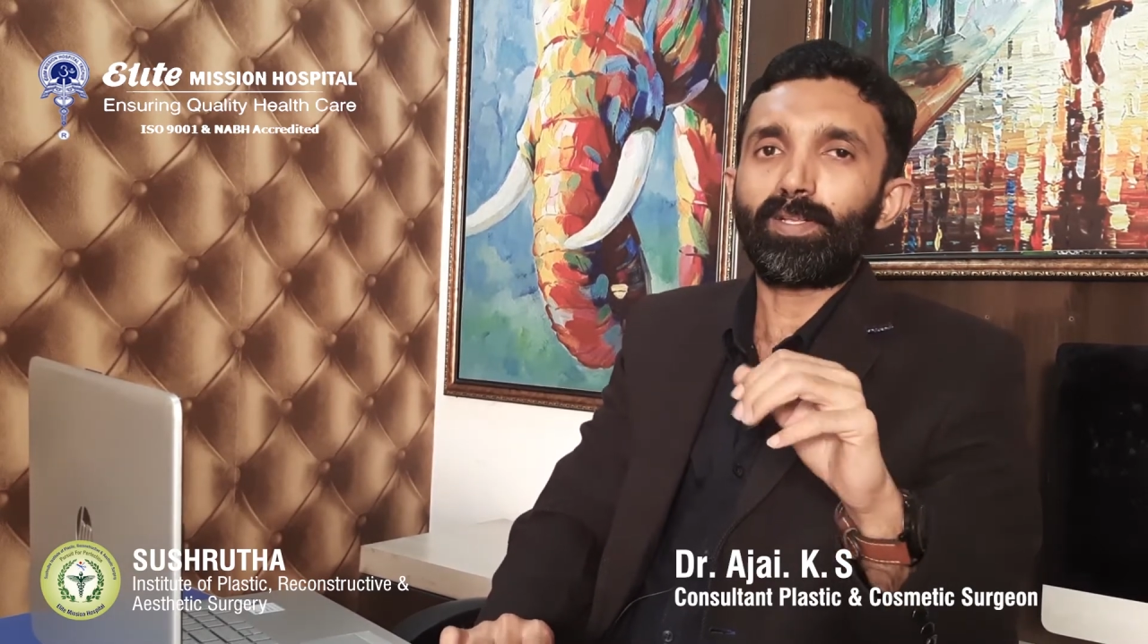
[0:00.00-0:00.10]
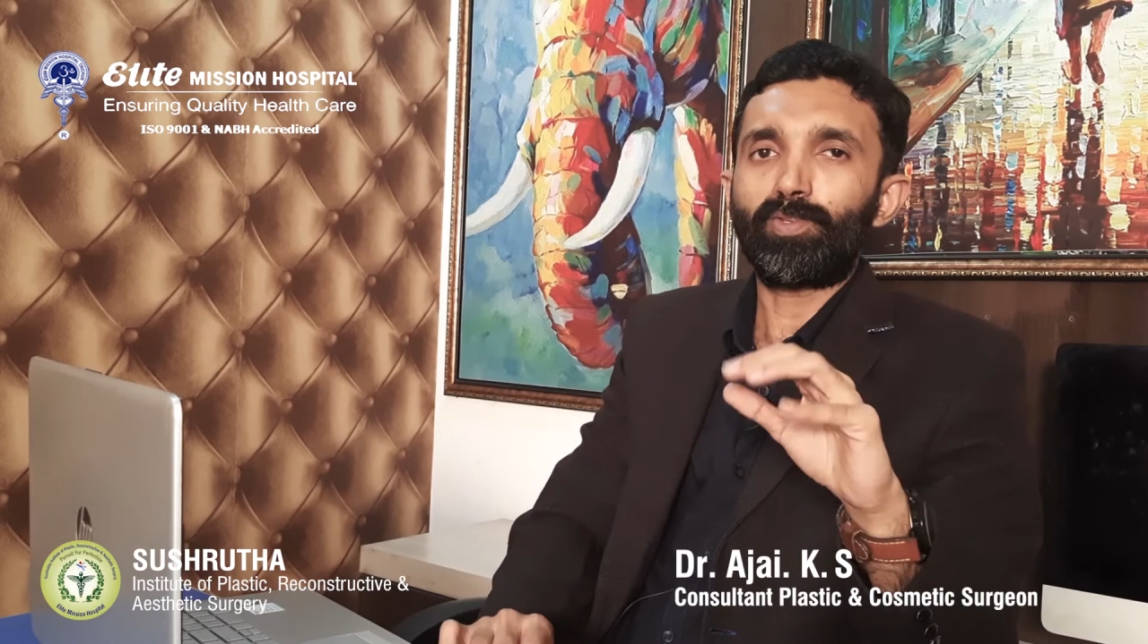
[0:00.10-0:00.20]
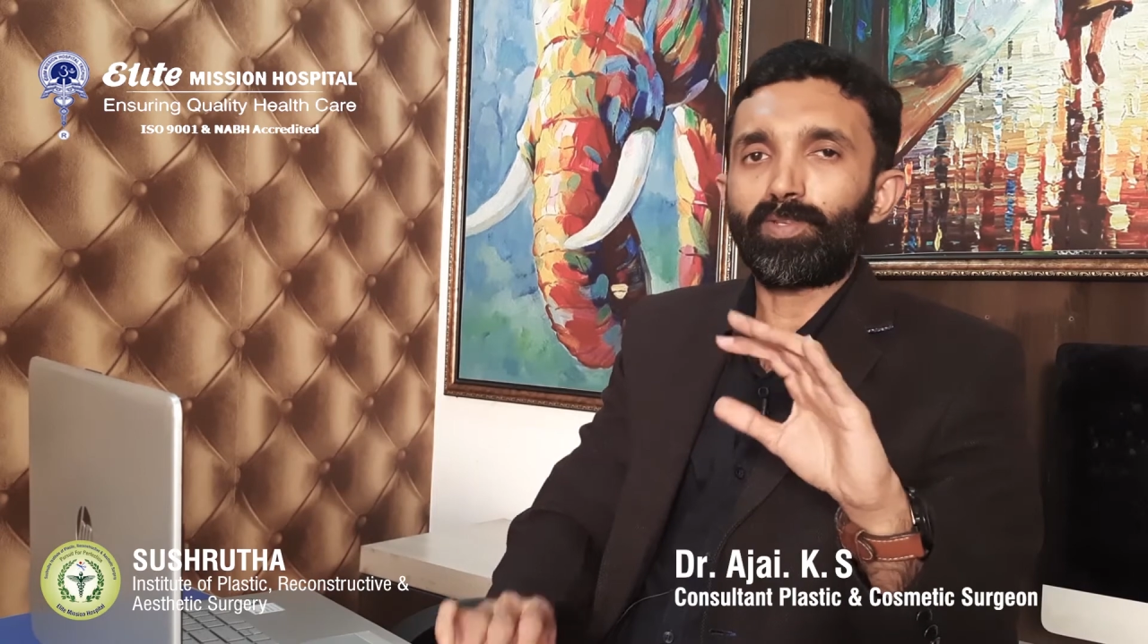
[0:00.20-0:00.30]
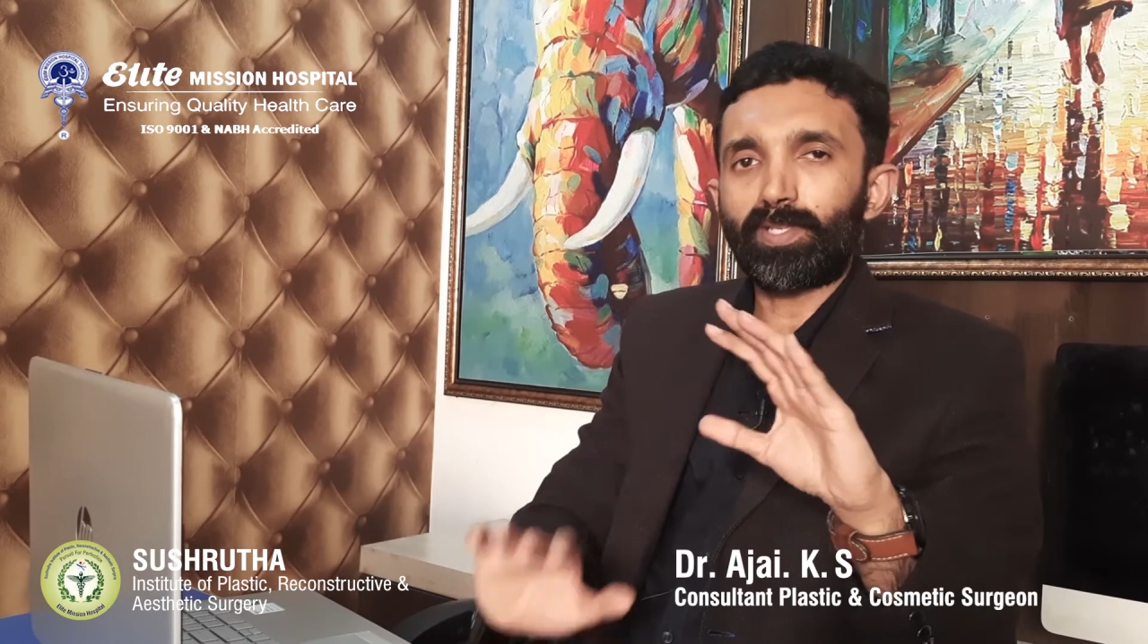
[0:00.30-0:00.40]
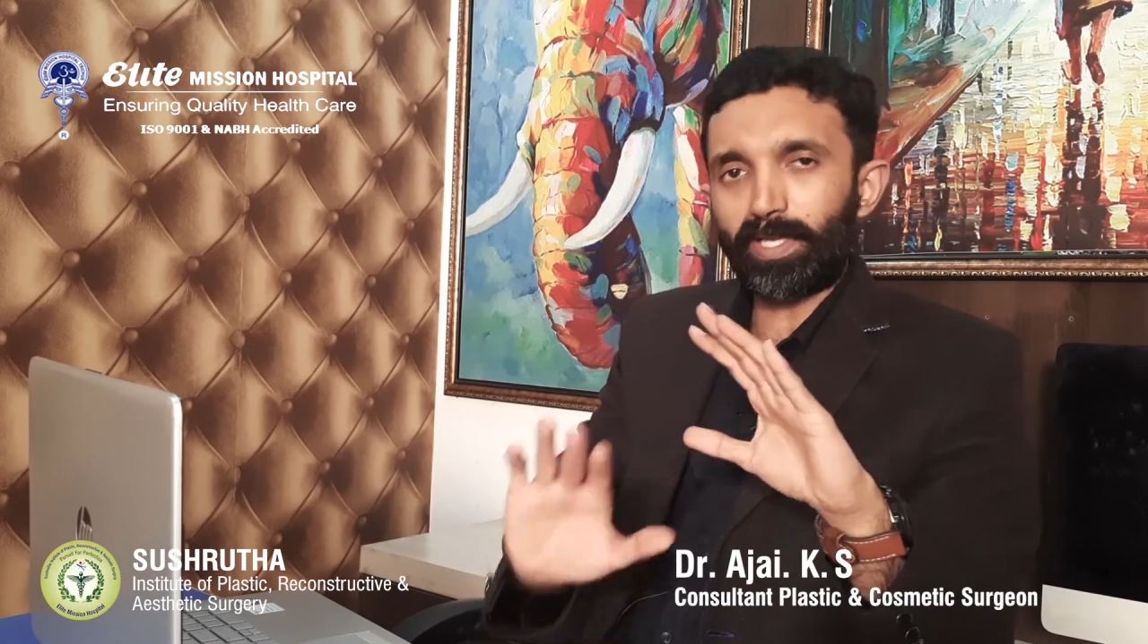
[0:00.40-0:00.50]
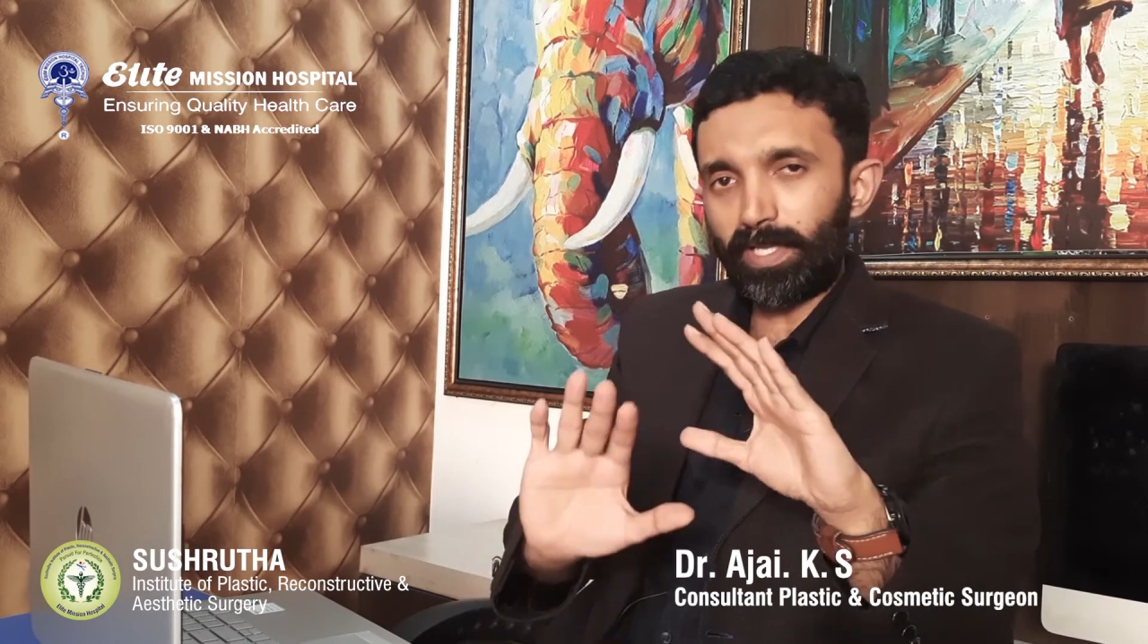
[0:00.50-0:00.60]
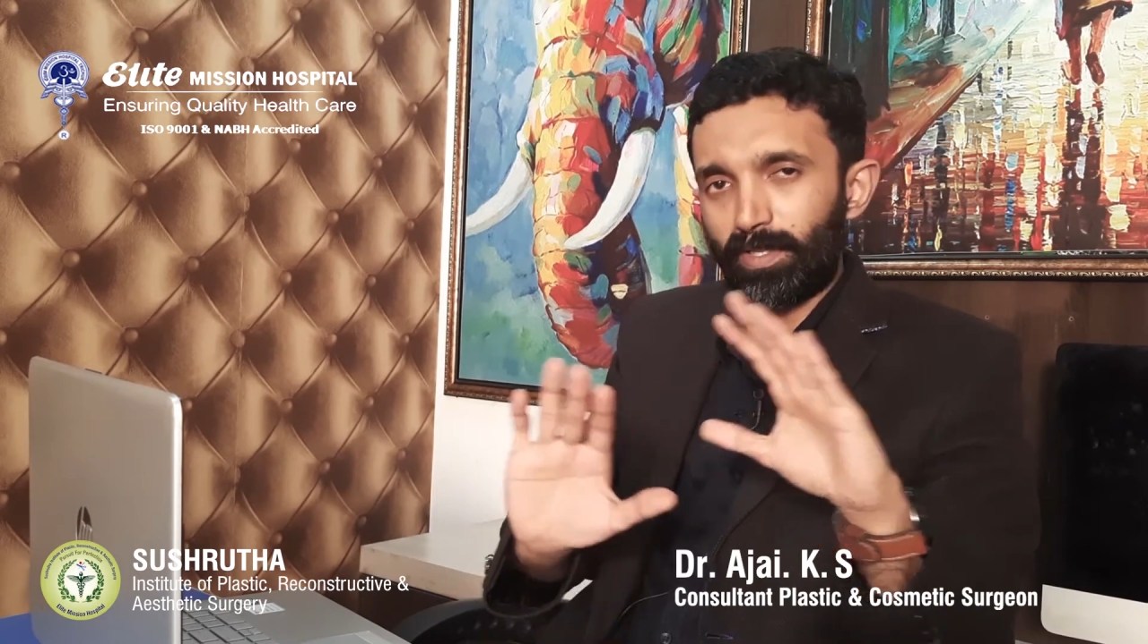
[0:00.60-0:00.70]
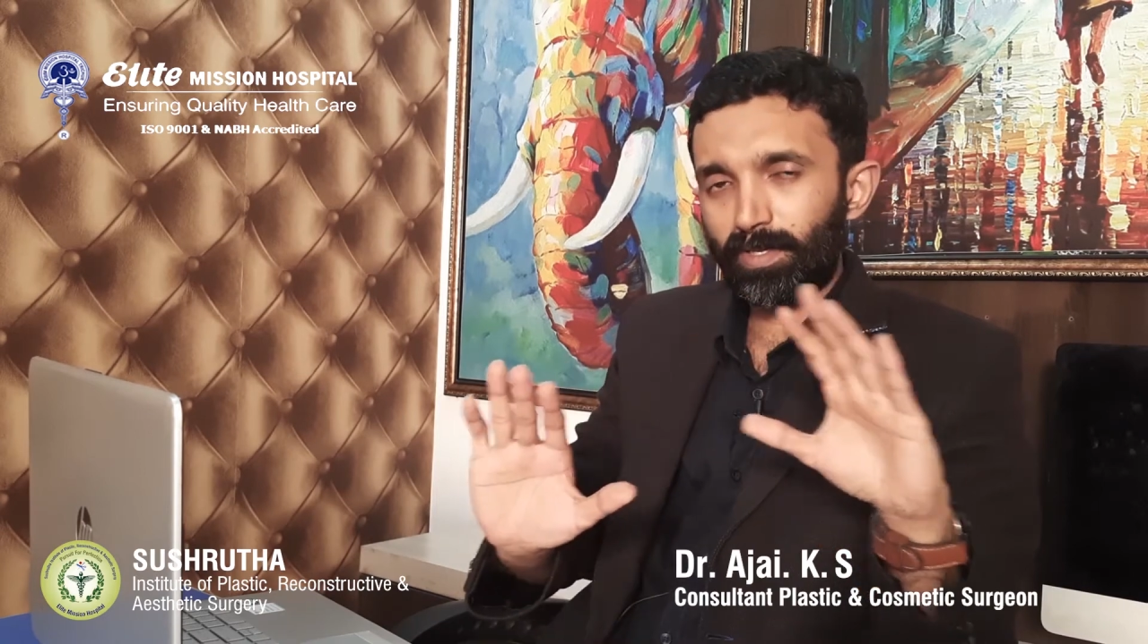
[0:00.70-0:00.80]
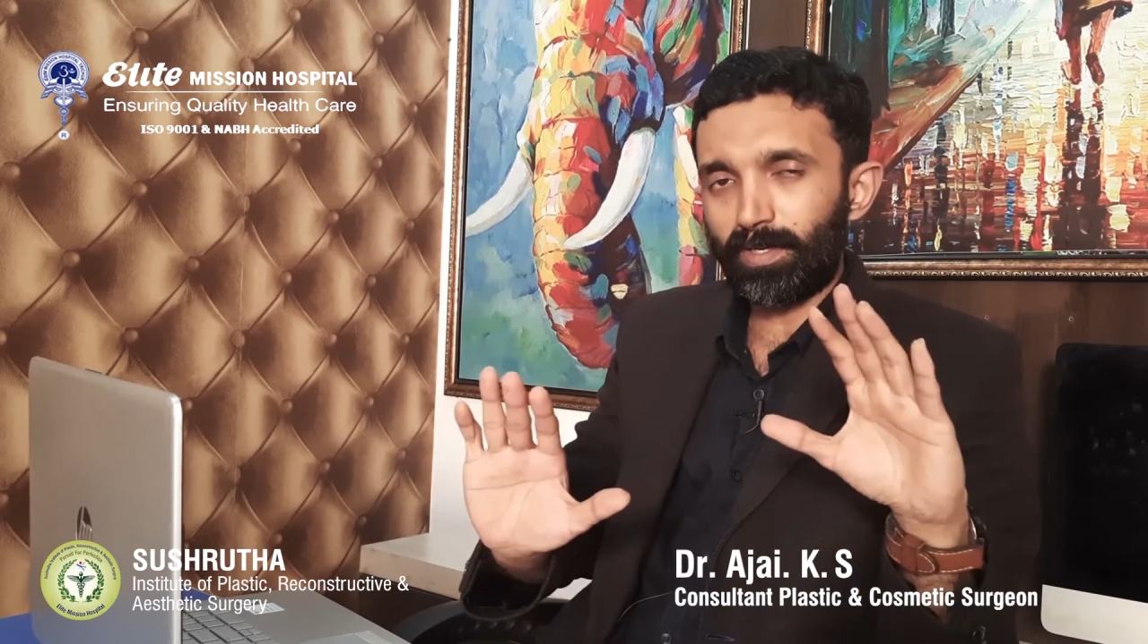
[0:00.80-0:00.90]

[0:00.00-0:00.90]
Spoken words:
your skin